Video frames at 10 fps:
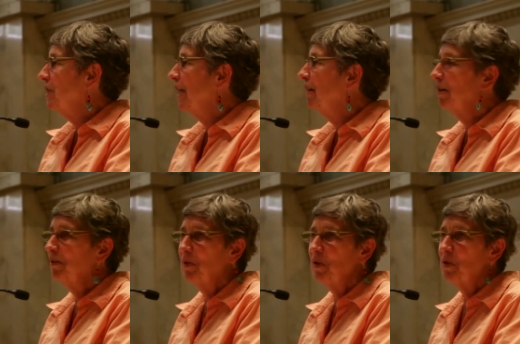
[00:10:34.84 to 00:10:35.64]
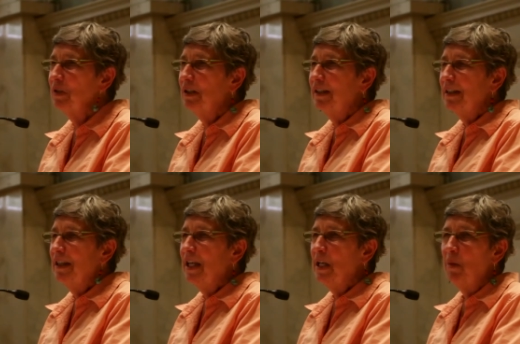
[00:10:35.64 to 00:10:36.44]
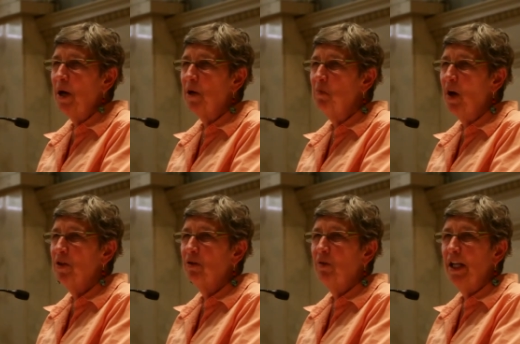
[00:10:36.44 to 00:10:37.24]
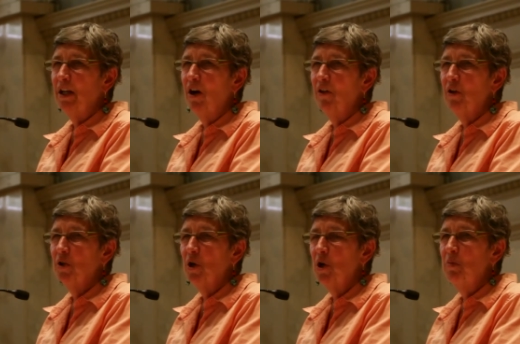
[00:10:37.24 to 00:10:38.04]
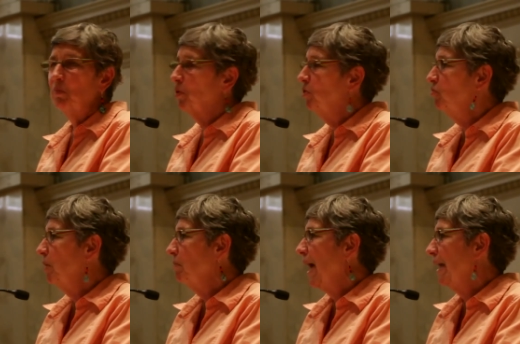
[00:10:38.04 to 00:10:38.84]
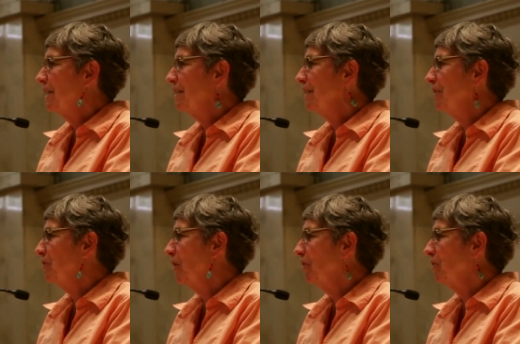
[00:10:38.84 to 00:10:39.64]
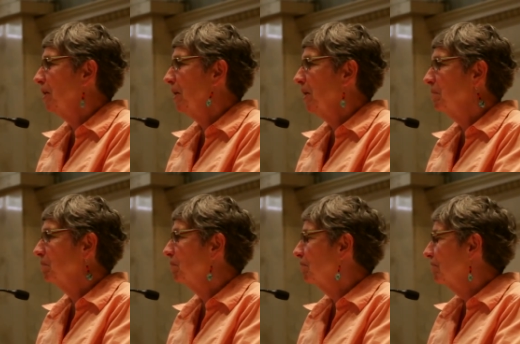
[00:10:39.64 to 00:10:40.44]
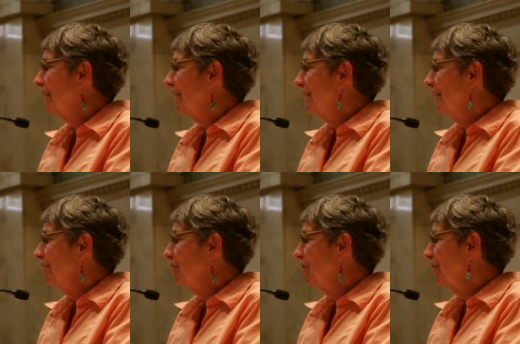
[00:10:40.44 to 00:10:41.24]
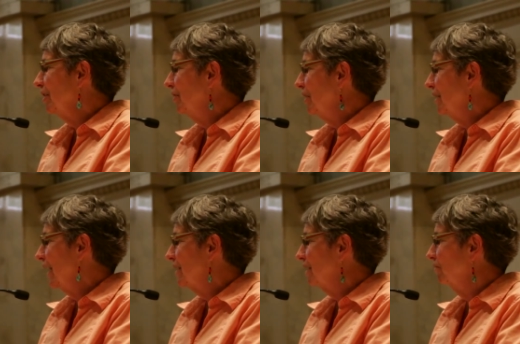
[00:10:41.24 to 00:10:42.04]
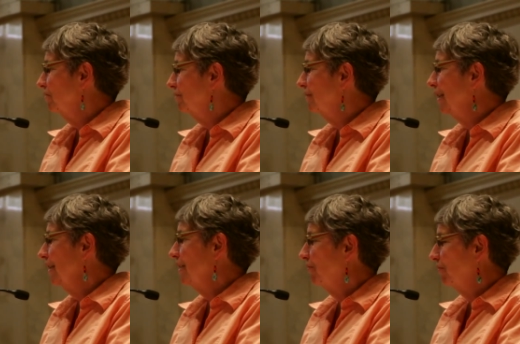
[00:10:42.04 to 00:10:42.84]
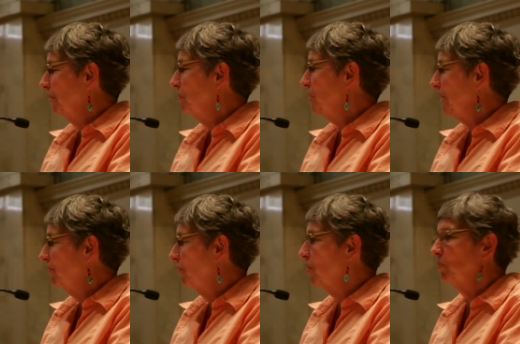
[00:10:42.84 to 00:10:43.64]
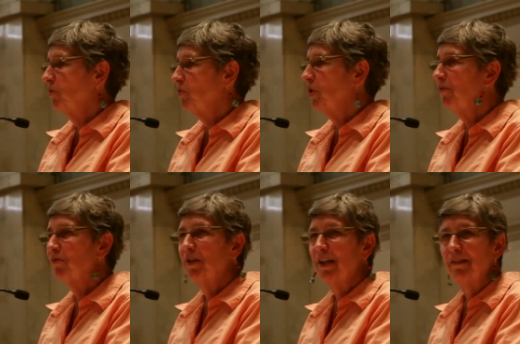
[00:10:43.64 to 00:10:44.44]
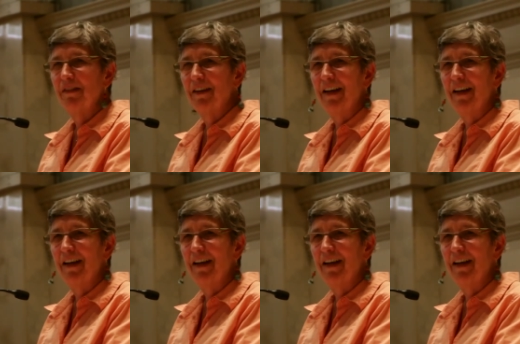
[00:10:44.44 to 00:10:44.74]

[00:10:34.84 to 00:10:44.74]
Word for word: singer was thinking about her mother reading all those home improvement magazines all the time. You could argue that that's a really flimsy form of suffering.